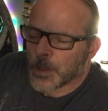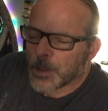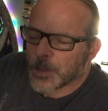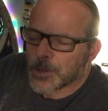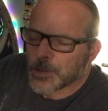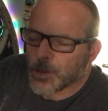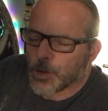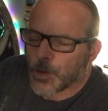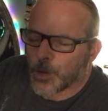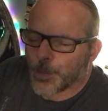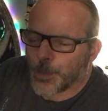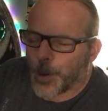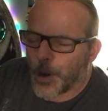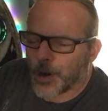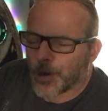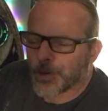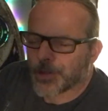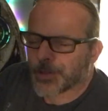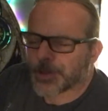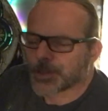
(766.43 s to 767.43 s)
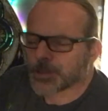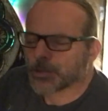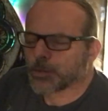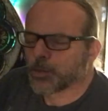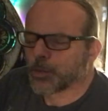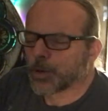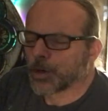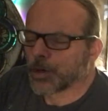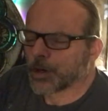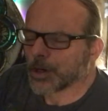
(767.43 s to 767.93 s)
So a part of this
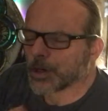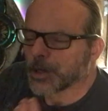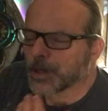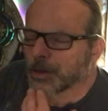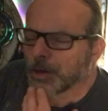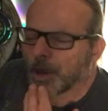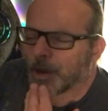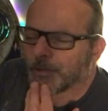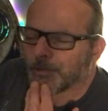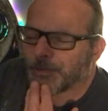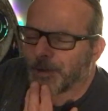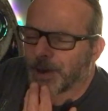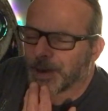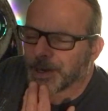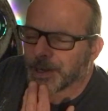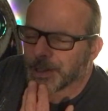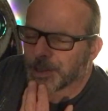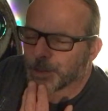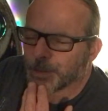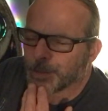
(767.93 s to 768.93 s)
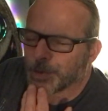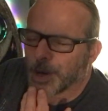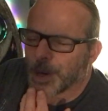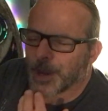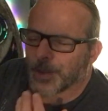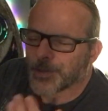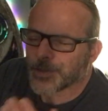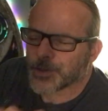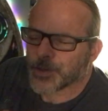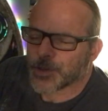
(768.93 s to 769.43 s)
work of finding the
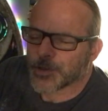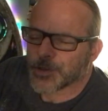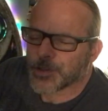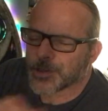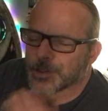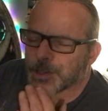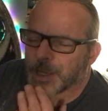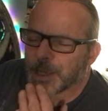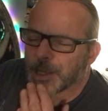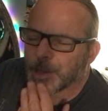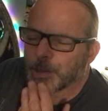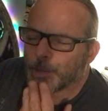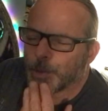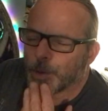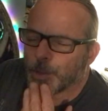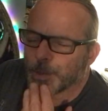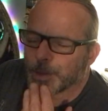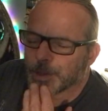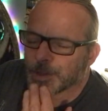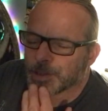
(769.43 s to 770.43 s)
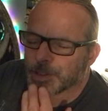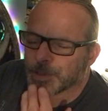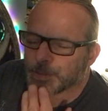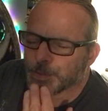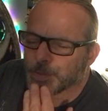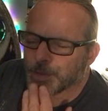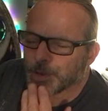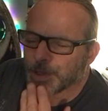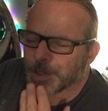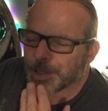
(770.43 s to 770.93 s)
breath. So let's just take a moment and
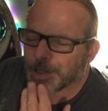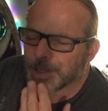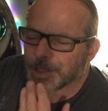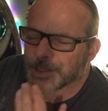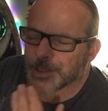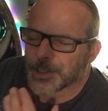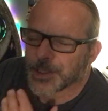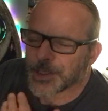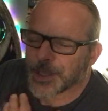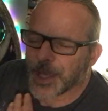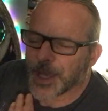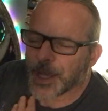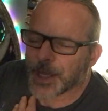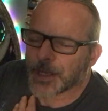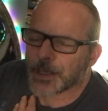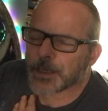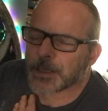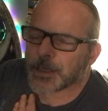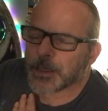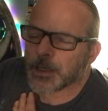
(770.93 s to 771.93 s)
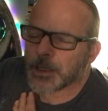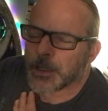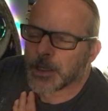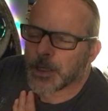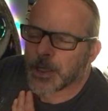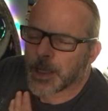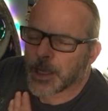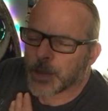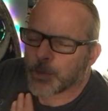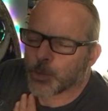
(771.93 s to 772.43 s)
just breathe into that.
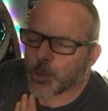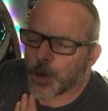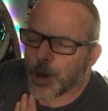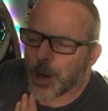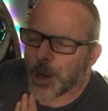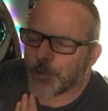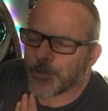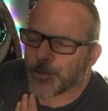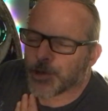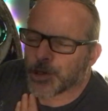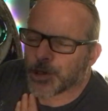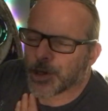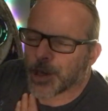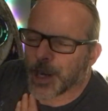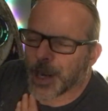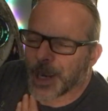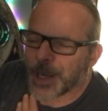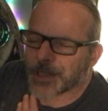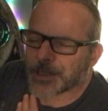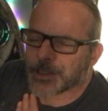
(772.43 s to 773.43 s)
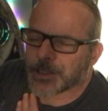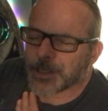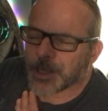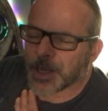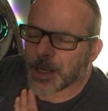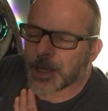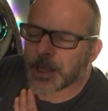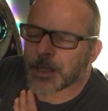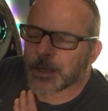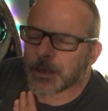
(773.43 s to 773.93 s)
And wherever you're at
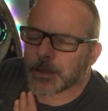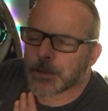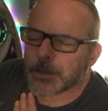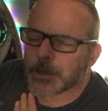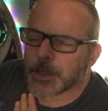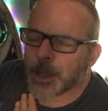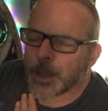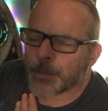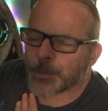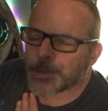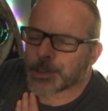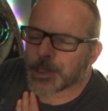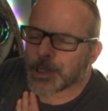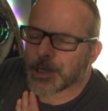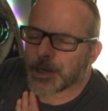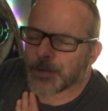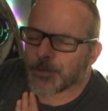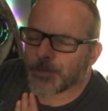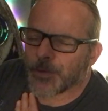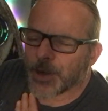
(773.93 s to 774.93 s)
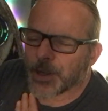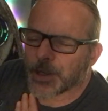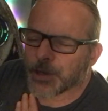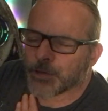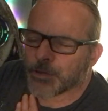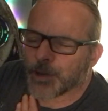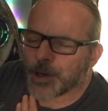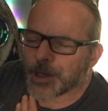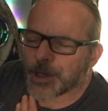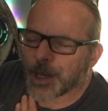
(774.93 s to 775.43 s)
today, I'm just going to invite
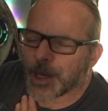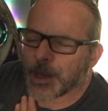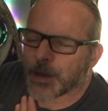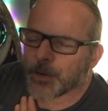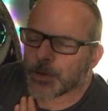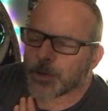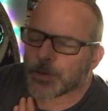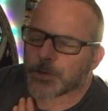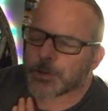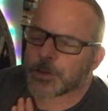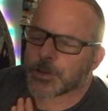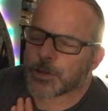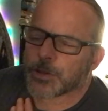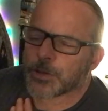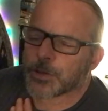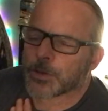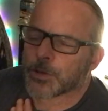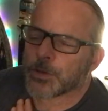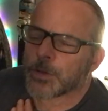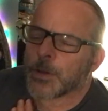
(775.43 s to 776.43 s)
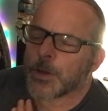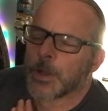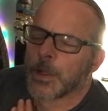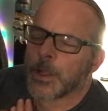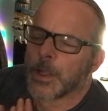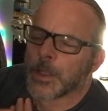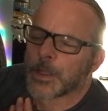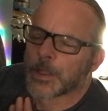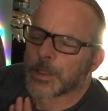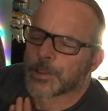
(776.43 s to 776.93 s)
you right now to
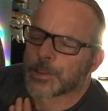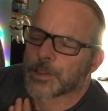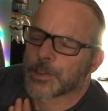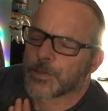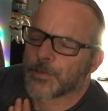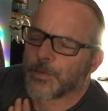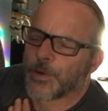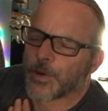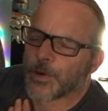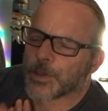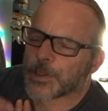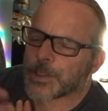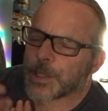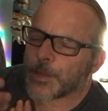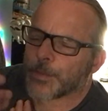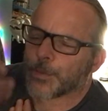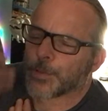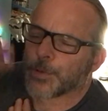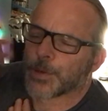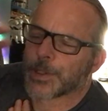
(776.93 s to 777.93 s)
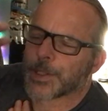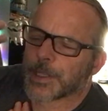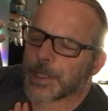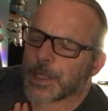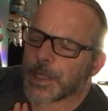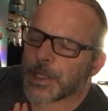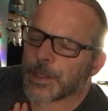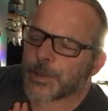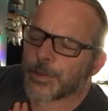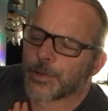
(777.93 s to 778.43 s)
let's just focus on
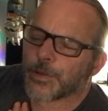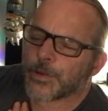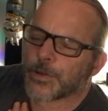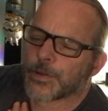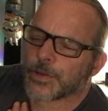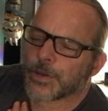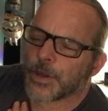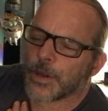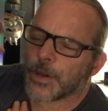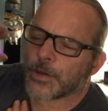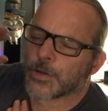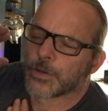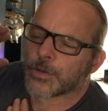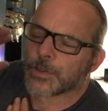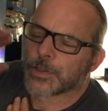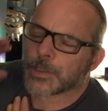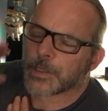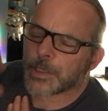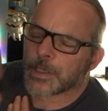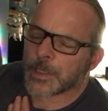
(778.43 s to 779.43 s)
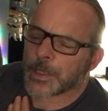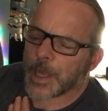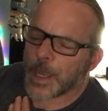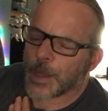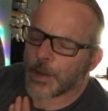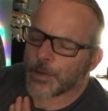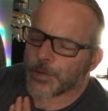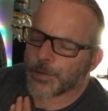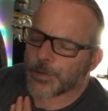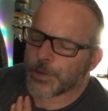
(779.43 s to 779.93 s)
breathing in through the nose and
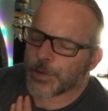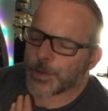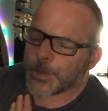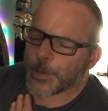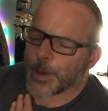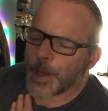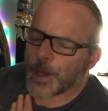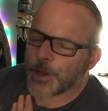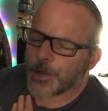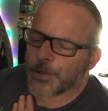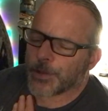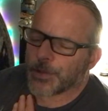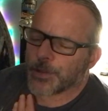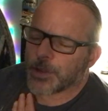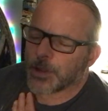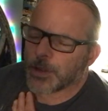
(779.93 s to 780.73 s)
out through the mouth.